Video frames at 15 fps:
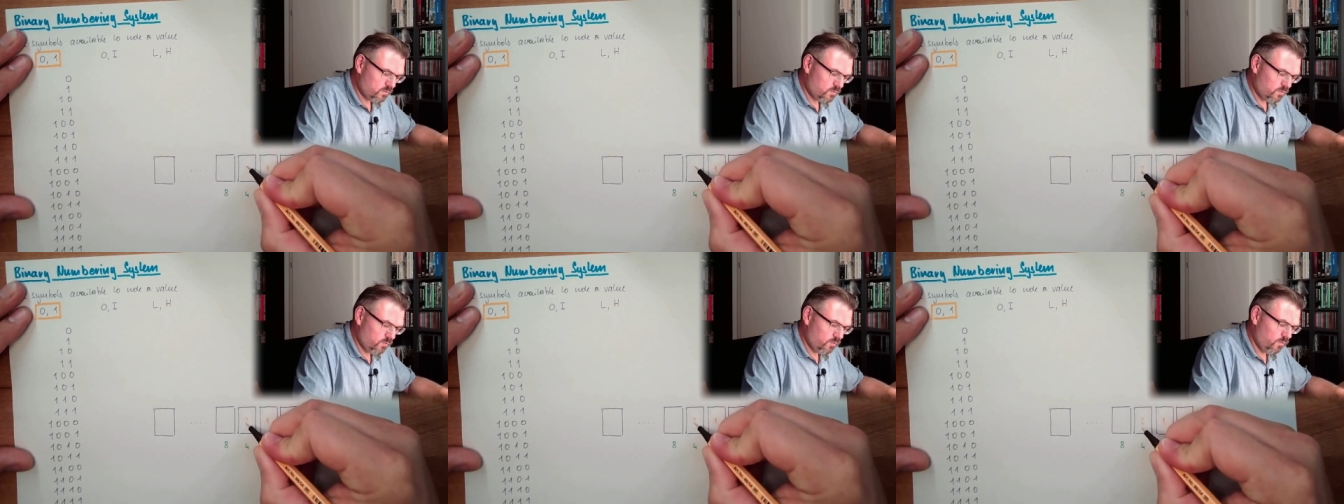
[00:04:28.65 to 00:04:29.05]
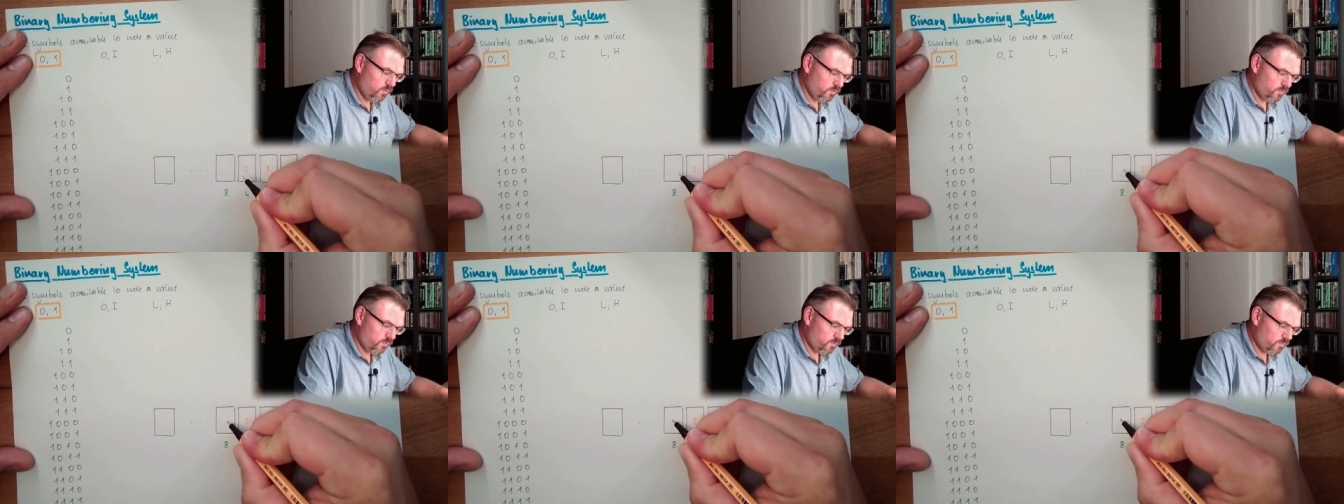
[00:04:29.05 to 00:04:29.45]
2,
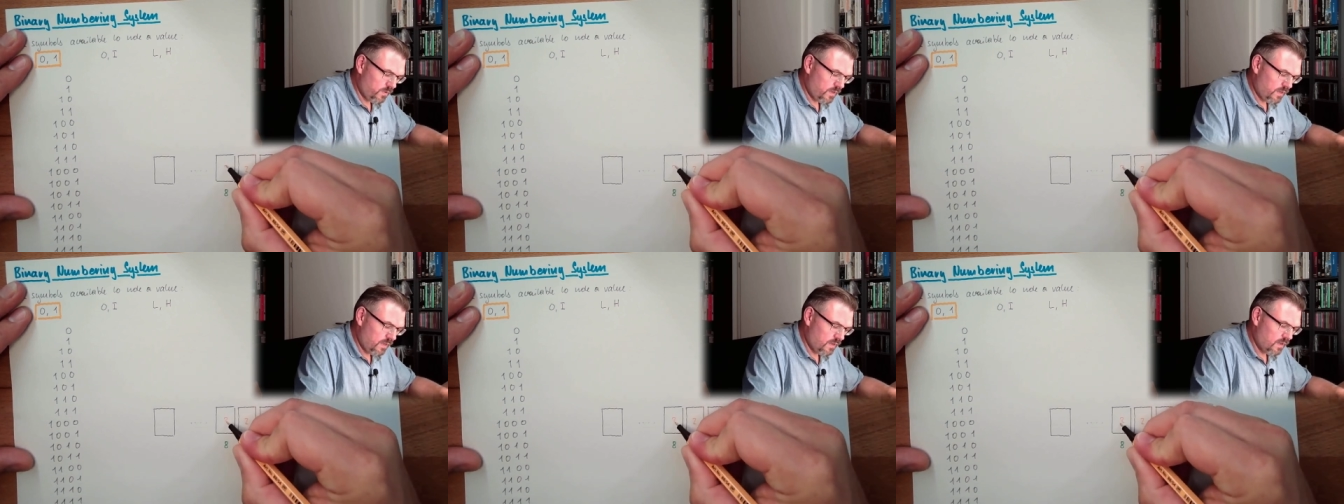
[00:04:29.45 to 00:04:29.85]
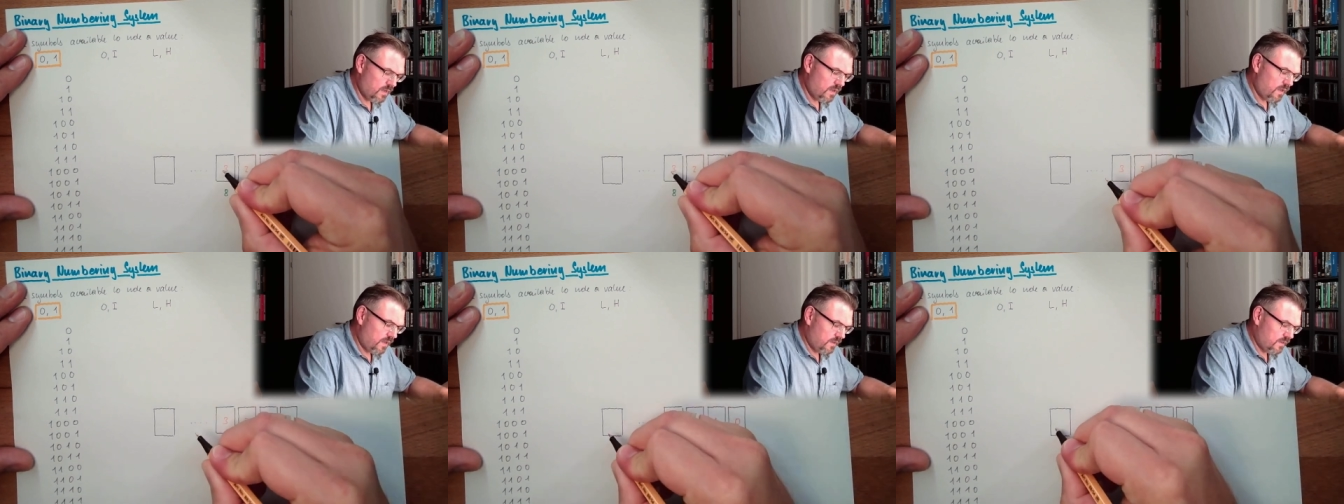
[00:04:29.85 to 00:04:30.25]
3,
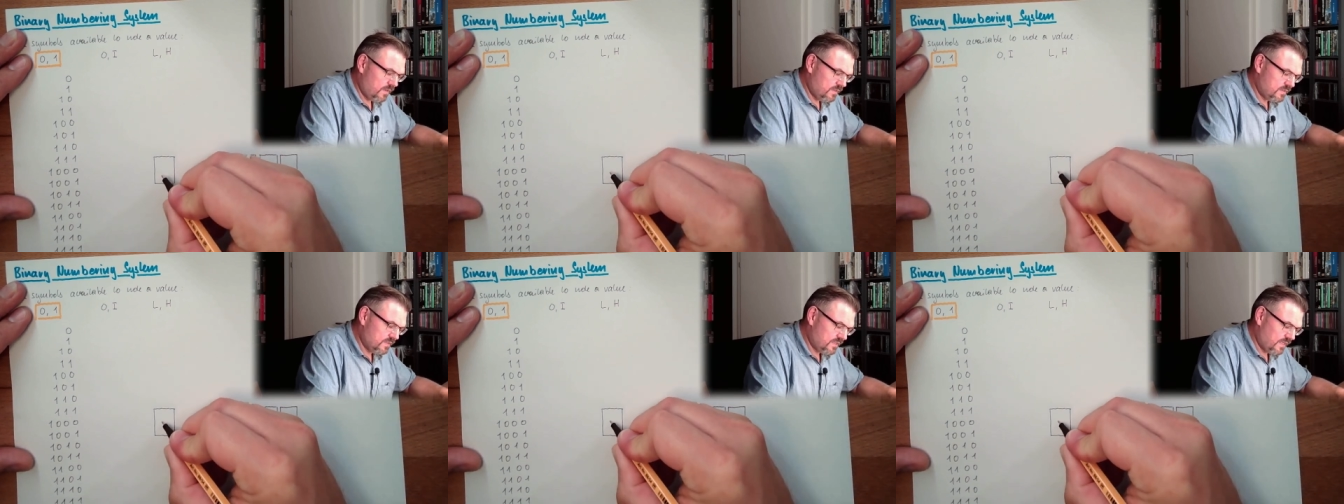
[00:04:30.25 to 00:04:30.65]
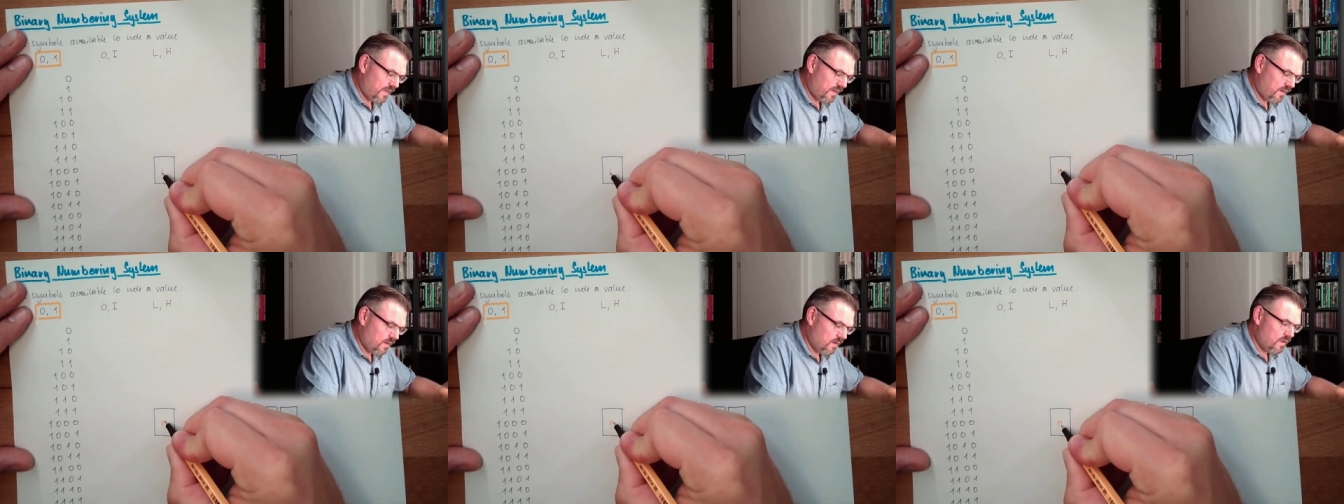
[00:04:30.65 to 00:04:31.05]
and this is n.